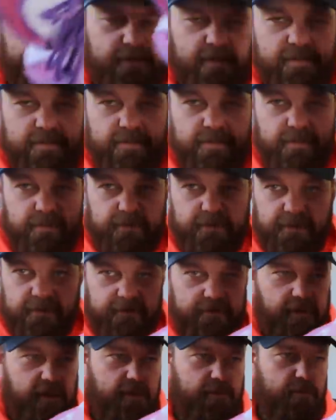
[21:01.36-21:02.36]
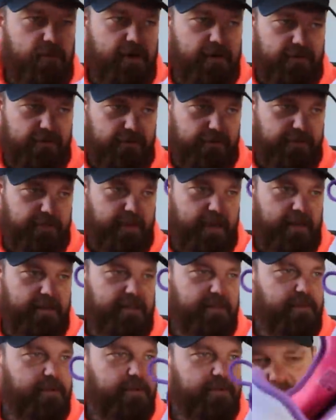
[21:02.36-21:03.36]
Originals, um, whoever's
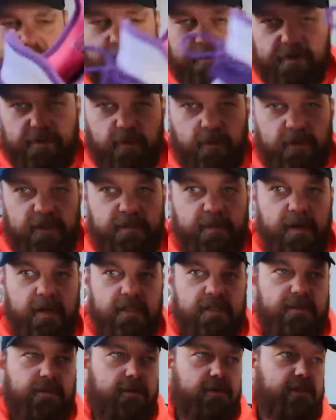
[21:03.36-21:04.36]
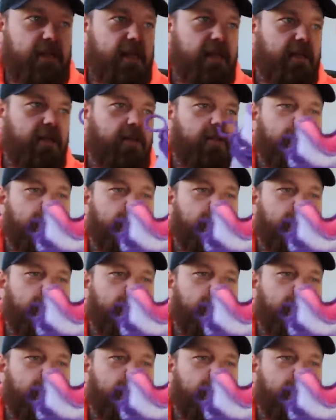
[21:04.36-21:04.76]
responsible, whoever's more responsible, thank